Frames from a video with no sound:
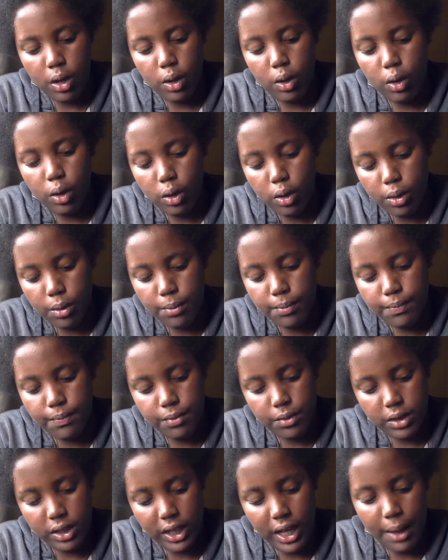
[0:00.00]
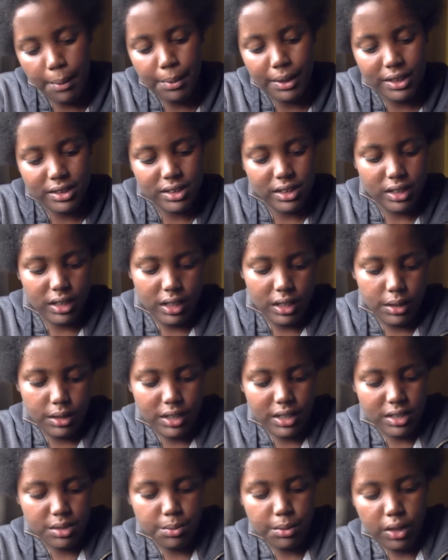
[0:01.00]
Or, yeah, basically,
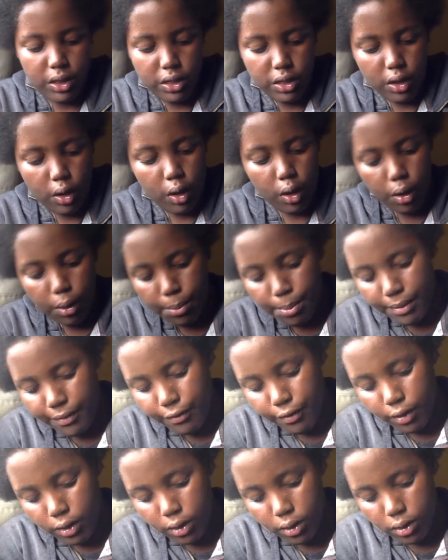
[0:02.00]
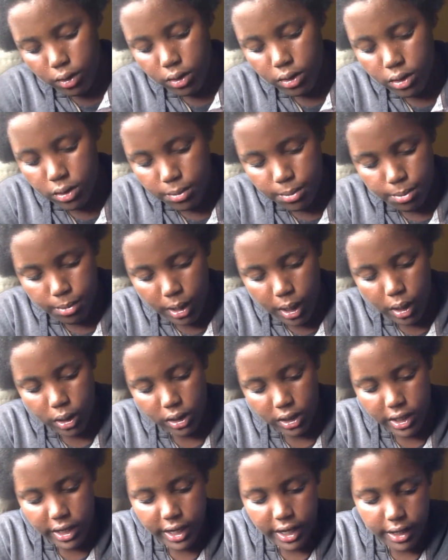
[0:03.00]
this month or before a
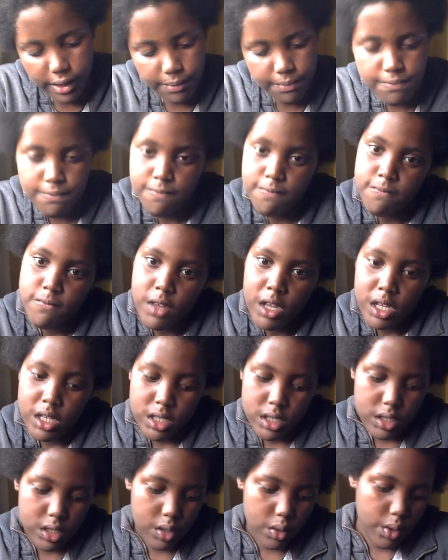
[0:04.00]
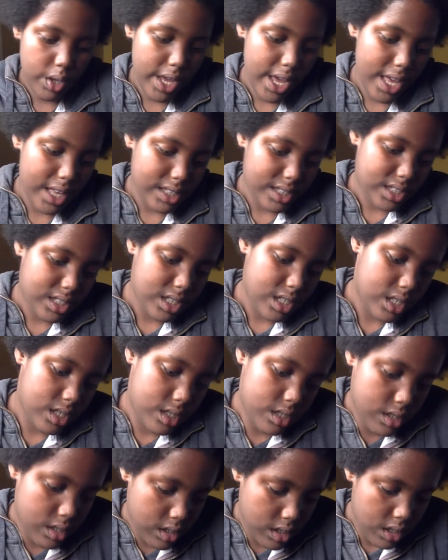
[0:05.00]
holiday. So
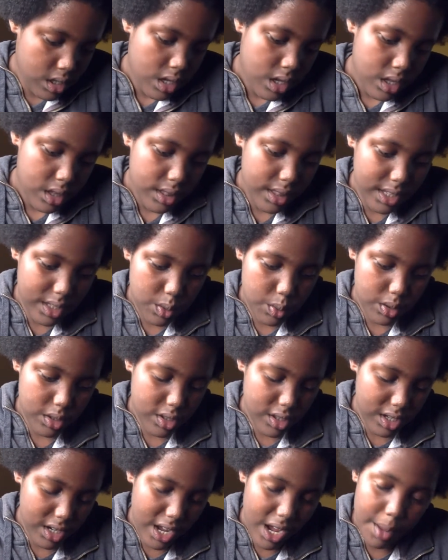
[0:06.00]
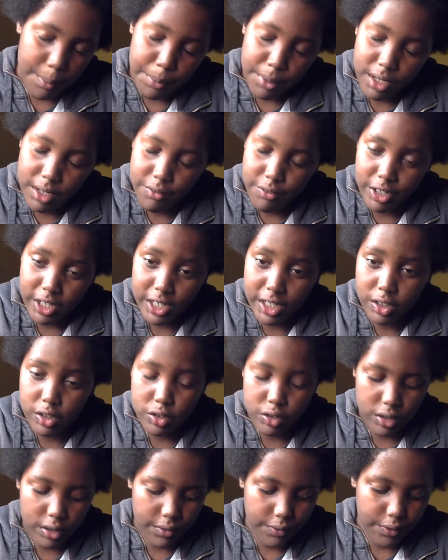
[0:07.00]
yes, that's what's going to happen. If I get
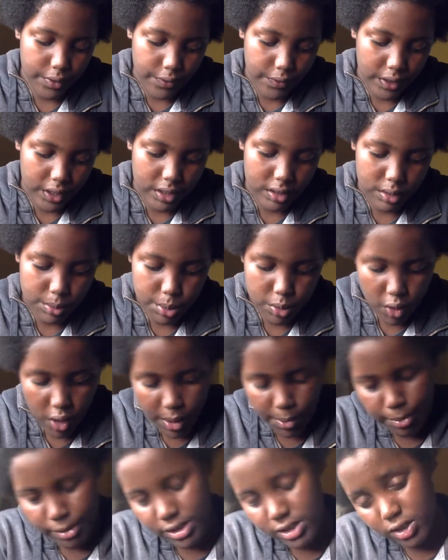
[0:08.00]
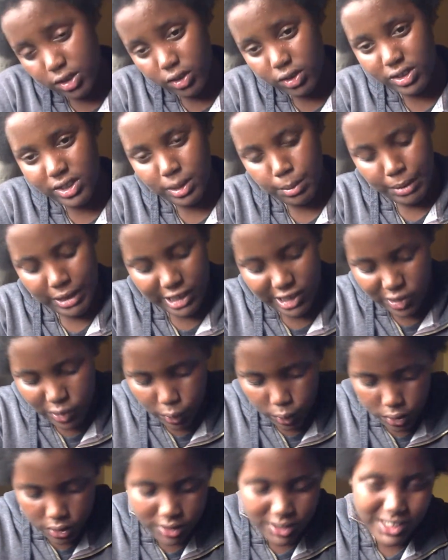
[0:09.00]
150 subscribers, you'll see my
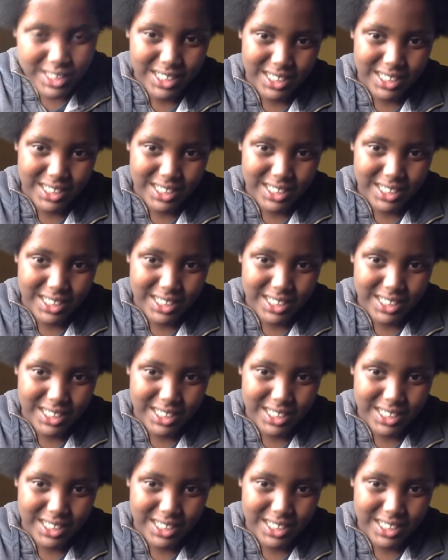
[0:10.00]
school.